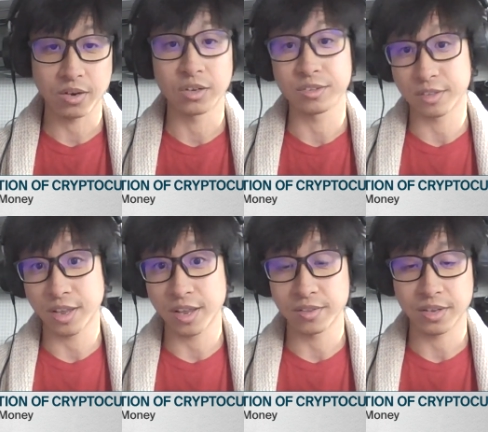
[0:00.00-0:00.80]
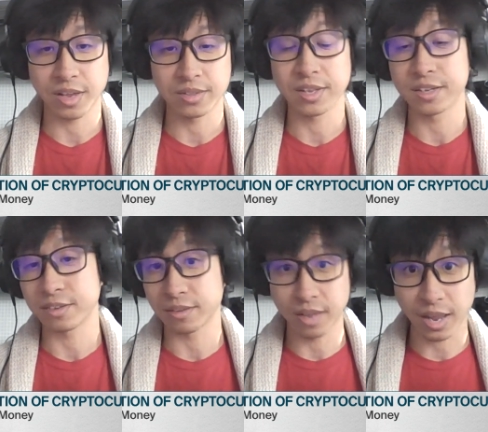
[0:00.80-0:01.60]
got detained, and, and
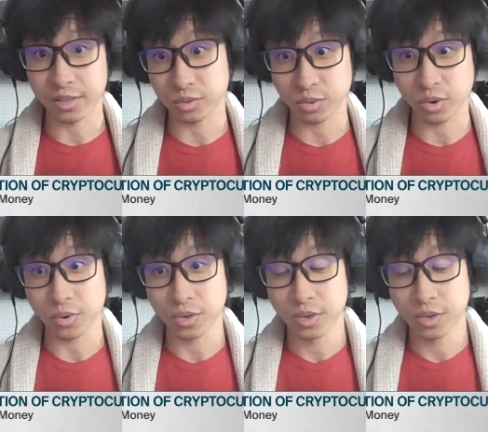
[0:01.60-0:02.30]
later died. So